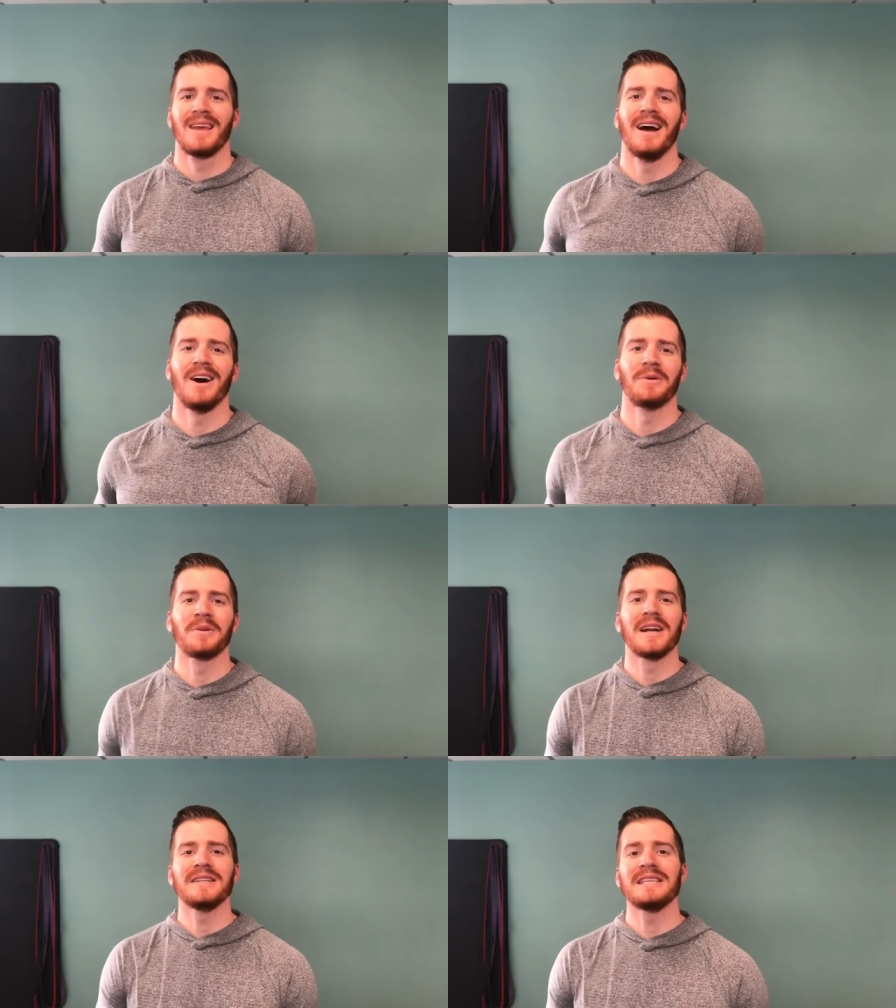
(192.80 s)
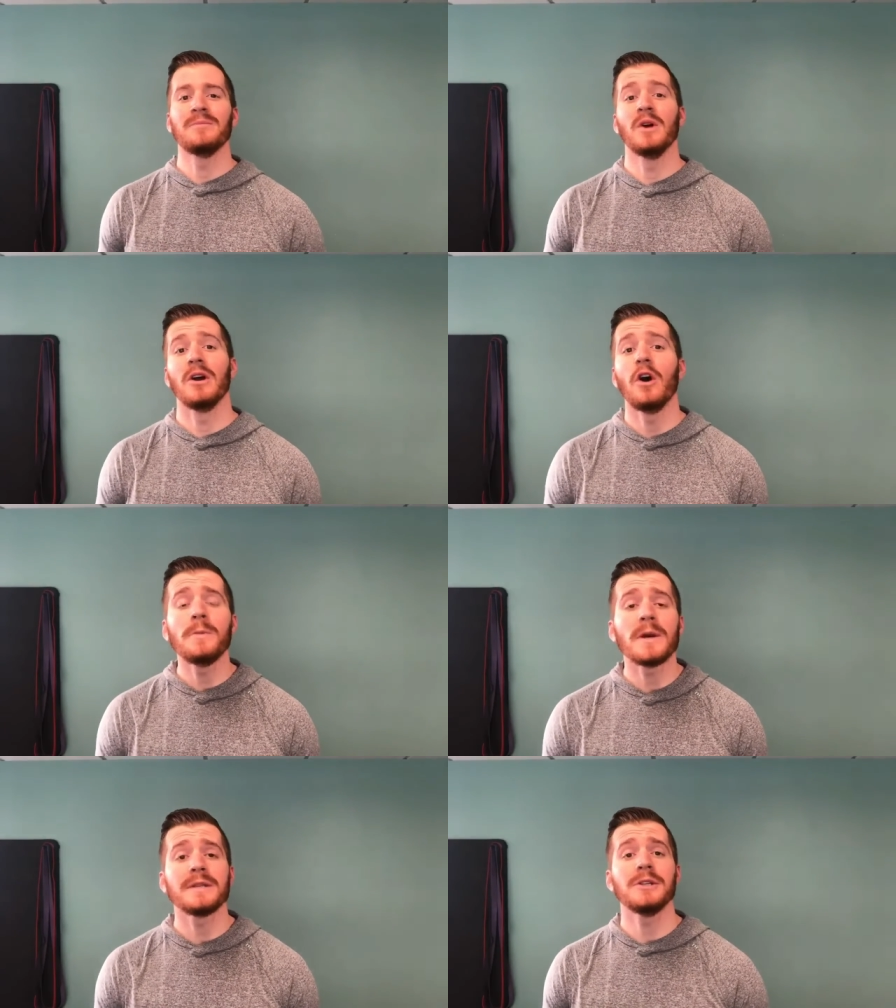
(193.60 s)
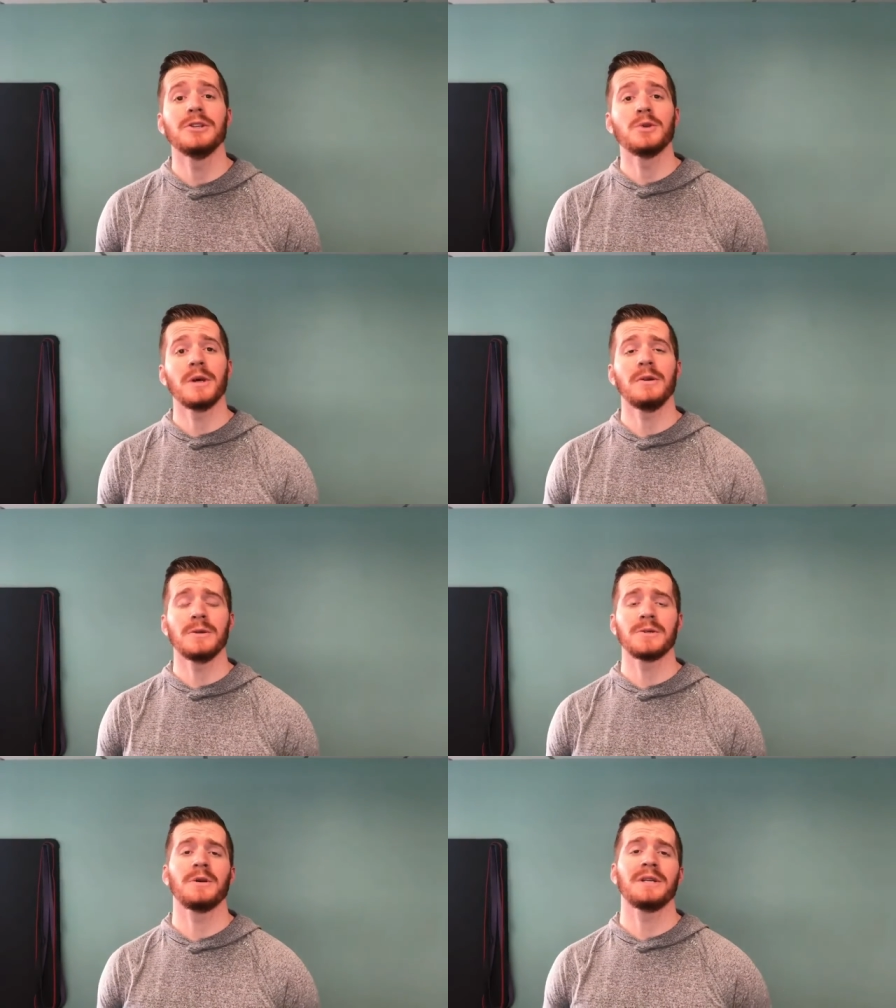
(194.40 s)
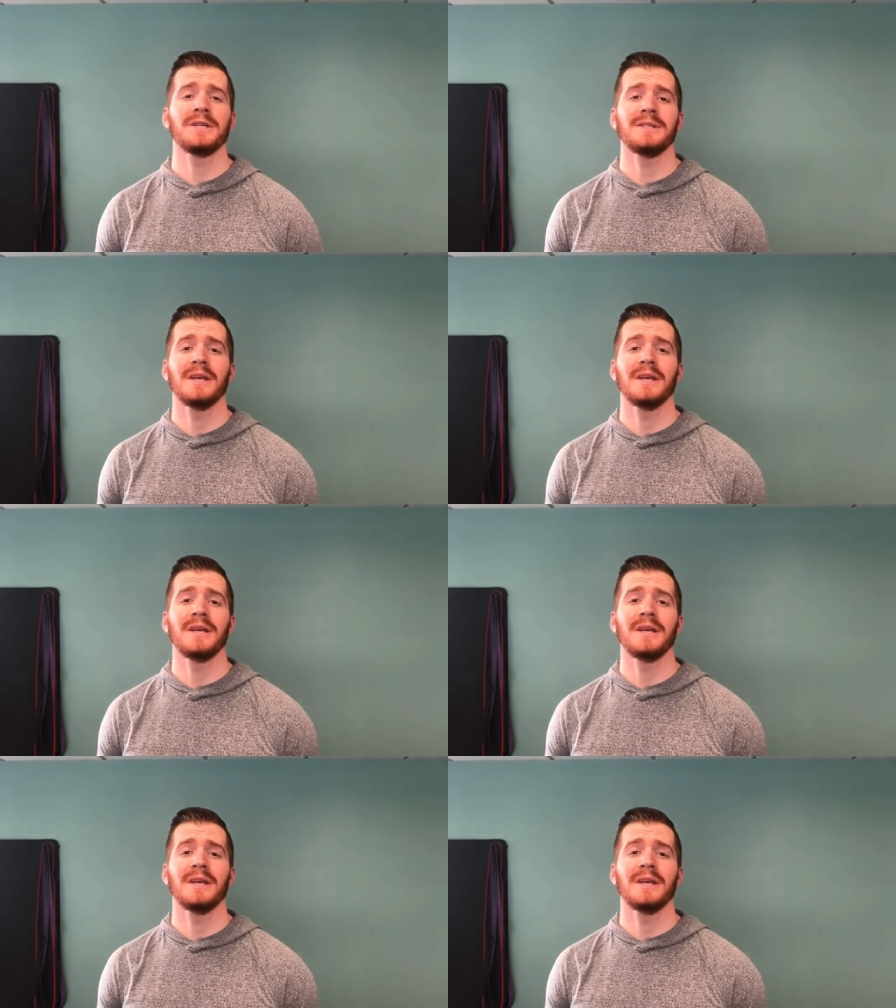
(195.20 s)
Alrighty, team, well, I hope you guys enjoyed those stretches.